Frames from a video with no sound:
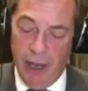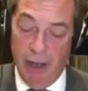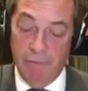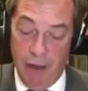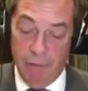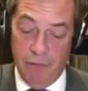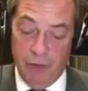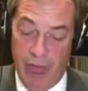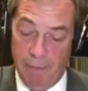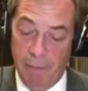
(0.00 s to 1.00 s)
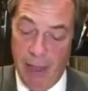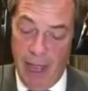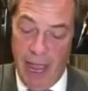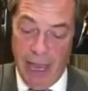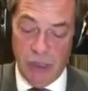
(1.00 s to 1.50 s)
A vote for them
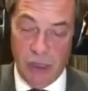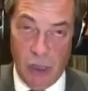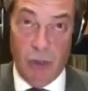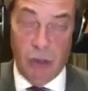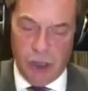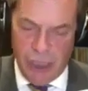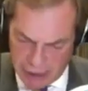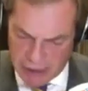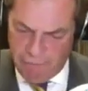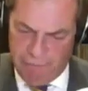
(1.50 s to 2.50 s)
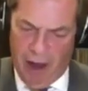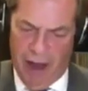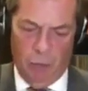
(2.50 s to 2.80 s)
is not justified.